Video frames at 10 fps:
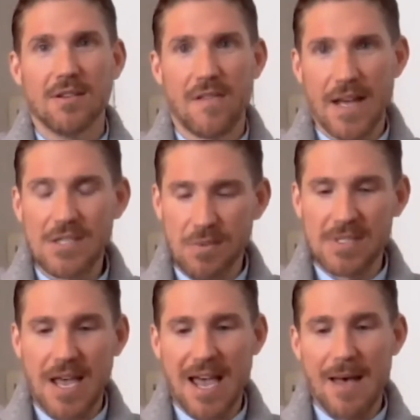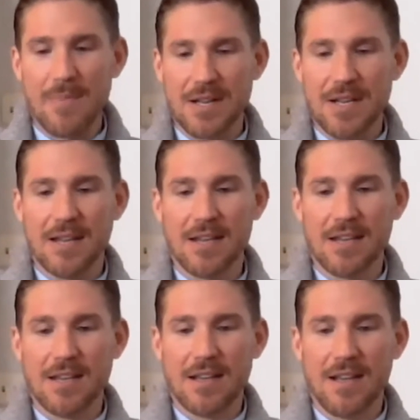That's what's
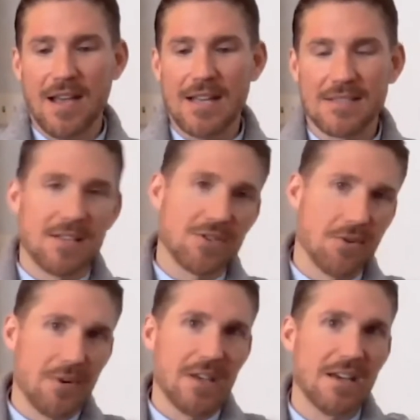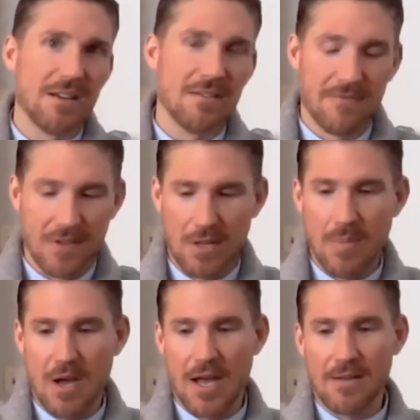happening at Caesarea
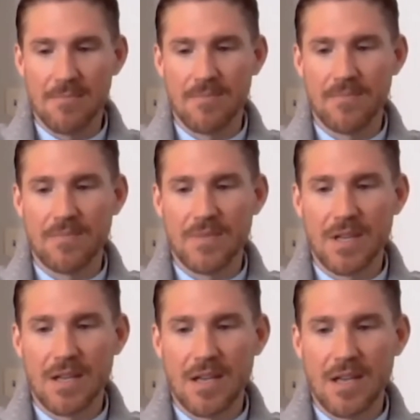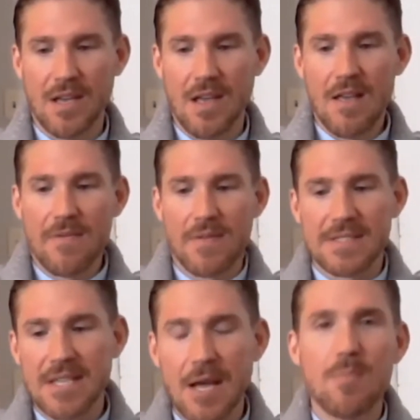Philippi. The
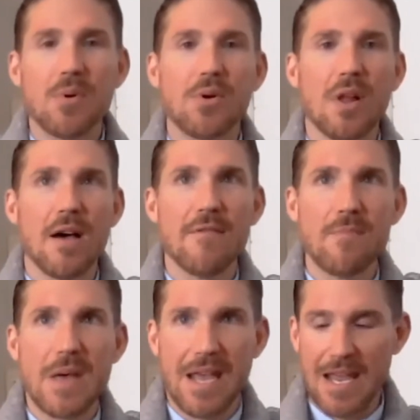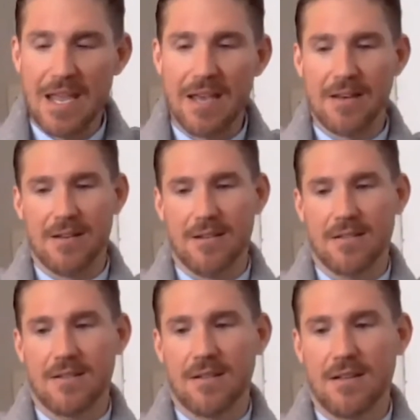temple of Pan,
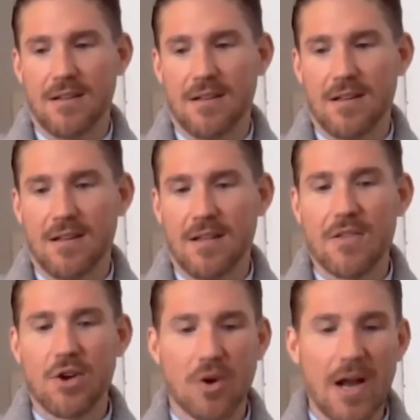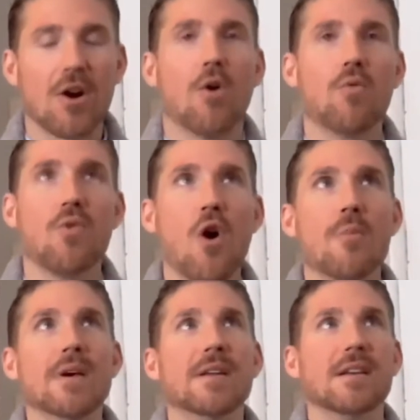the Greco
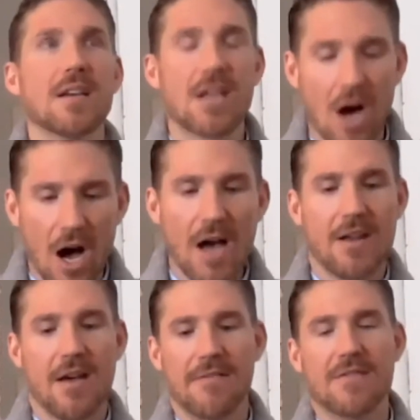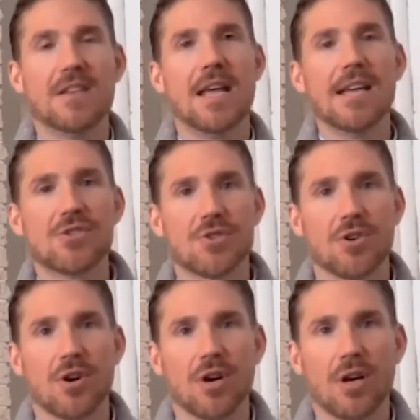Roman god of
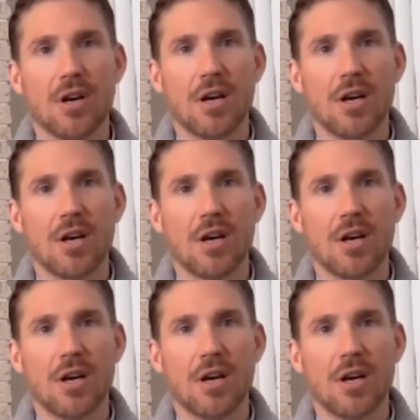nature,